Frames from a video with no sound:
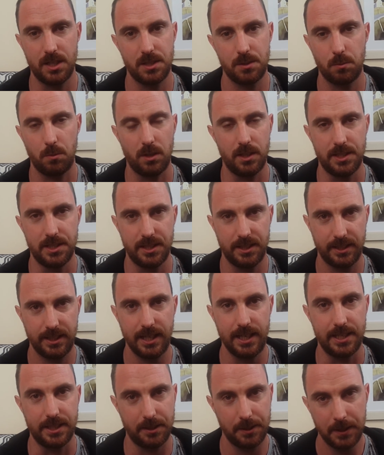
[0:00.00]
ice while
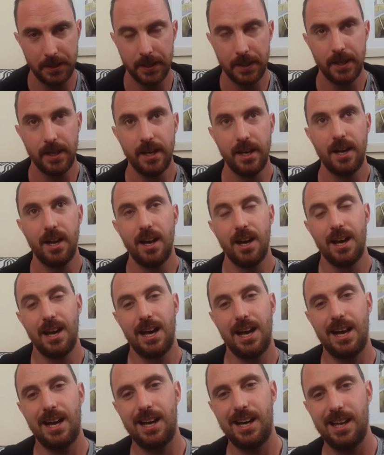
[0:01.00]
eating cake.
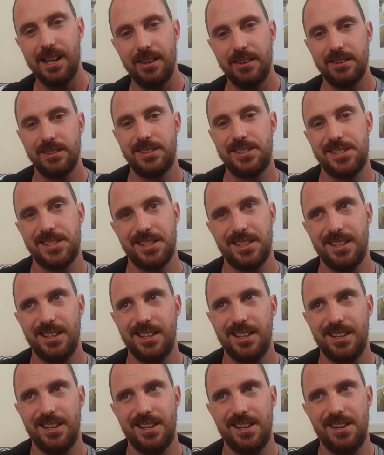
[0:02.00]

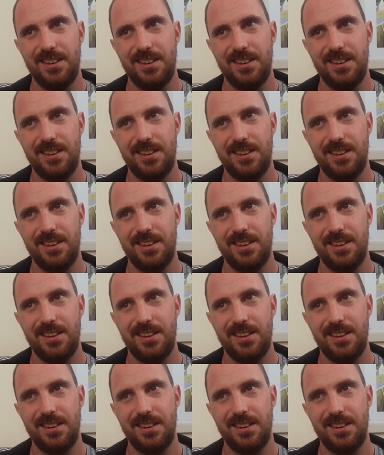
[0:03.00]
And